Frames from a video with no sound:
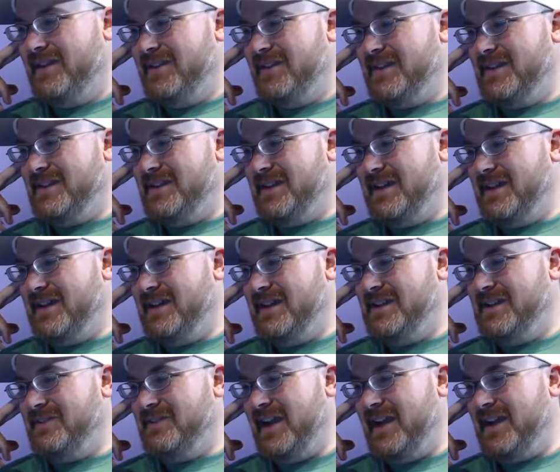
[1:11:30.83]

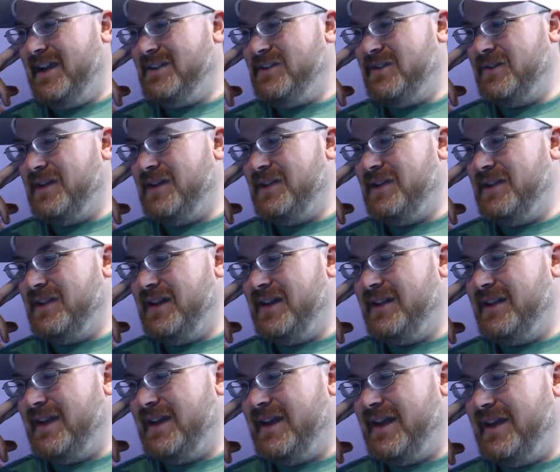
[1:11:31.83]
his fans or anything
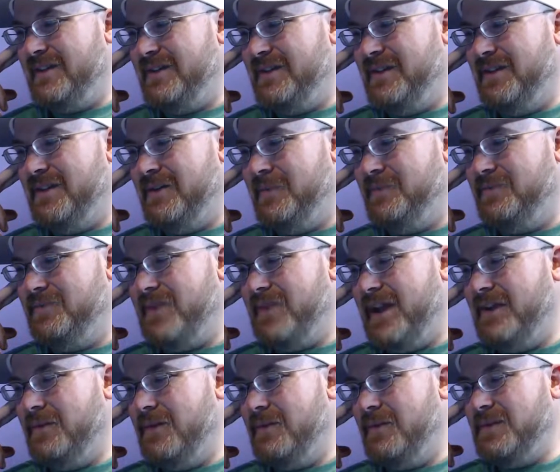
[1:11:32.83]
like that? I don't know
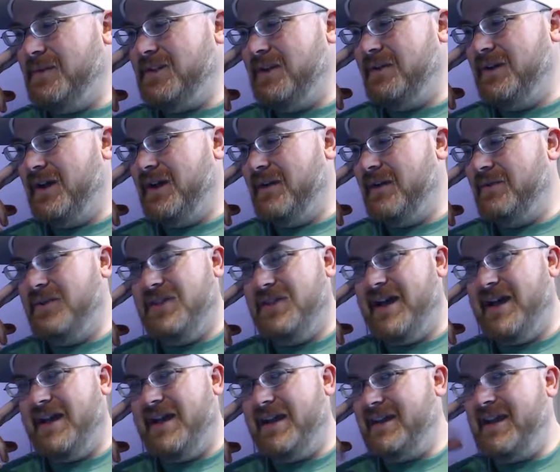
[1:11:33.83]
what was going on with
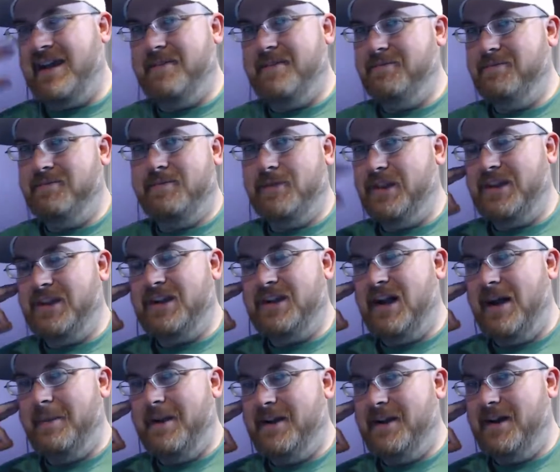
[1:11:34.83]
that. I can't really
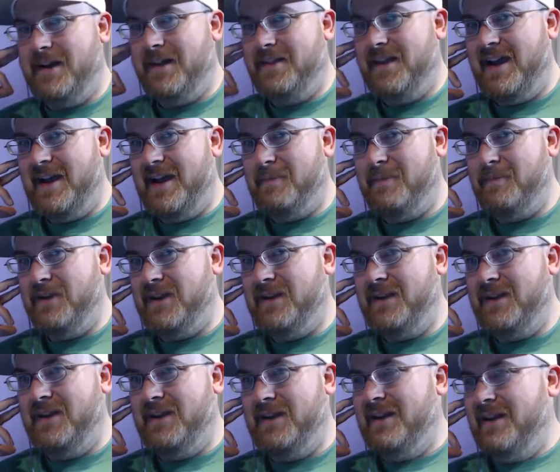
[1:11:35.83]
comment on that,
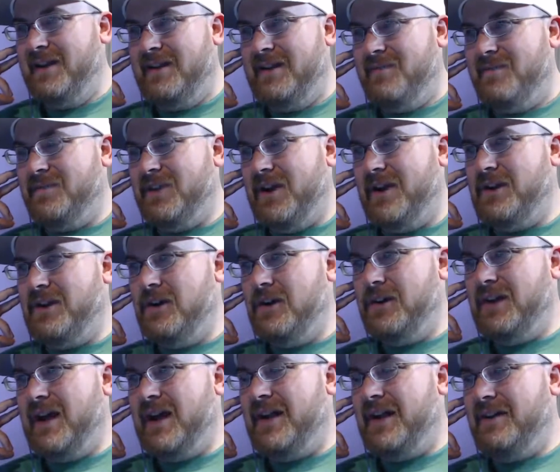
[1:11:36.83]
but I know
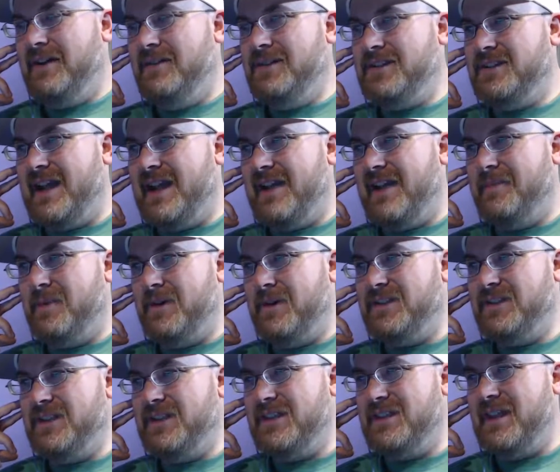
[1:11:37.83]
Logano is the kind of
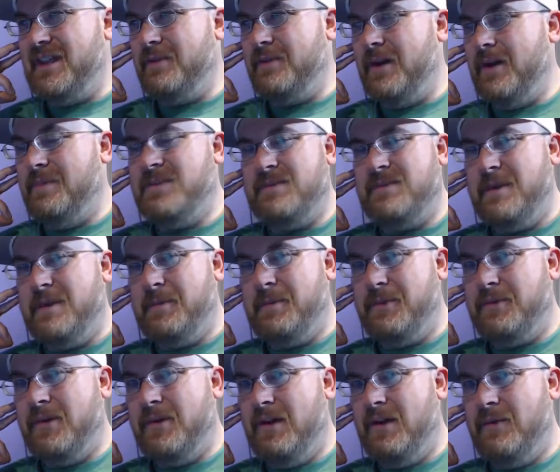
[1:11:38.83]
person that rubs some people
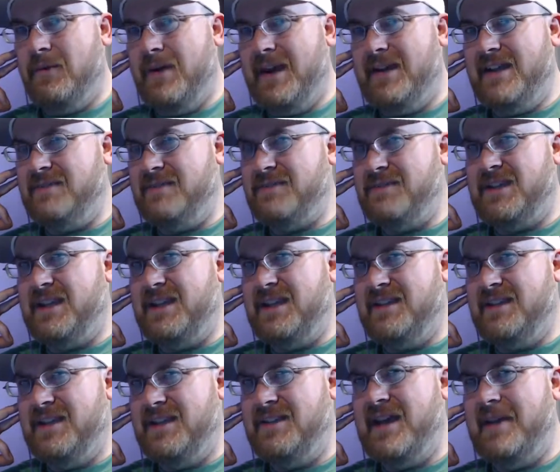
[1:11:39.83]
the wrong way. It seems like he
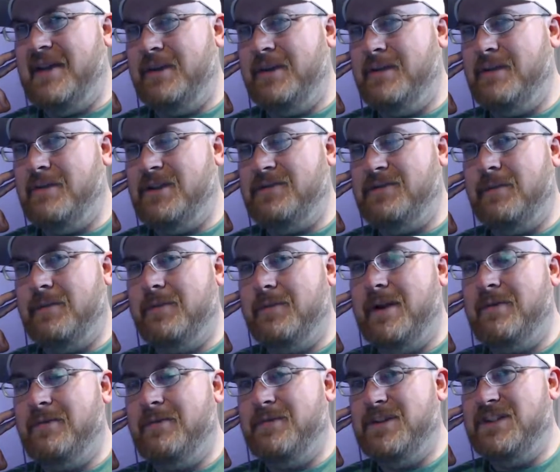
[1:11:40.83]
did that pretty much
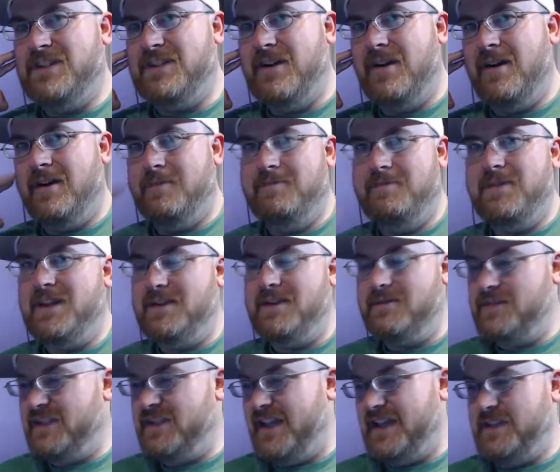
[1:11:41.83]
right from the start, being
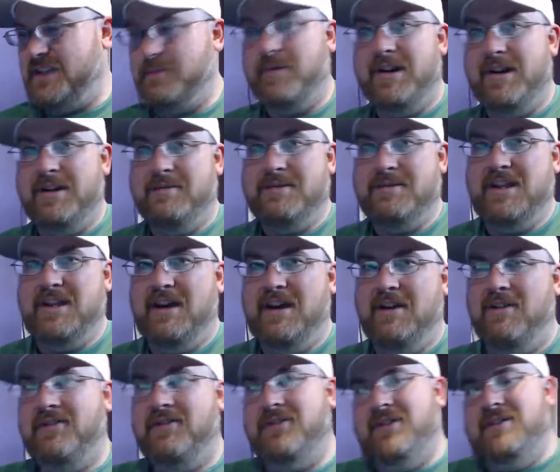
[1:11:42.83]
sliced bread
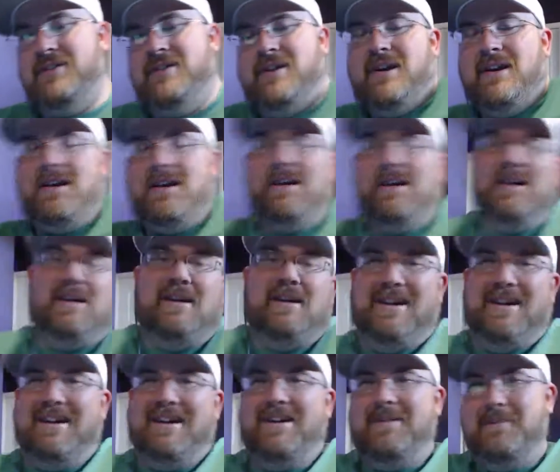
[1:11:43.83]
himself and
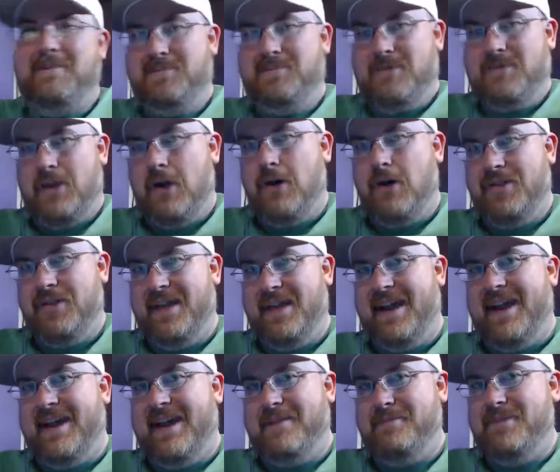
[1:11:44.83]
all
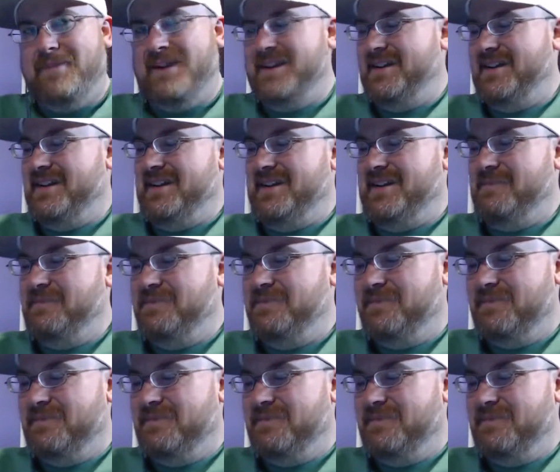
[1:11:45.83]
that. But I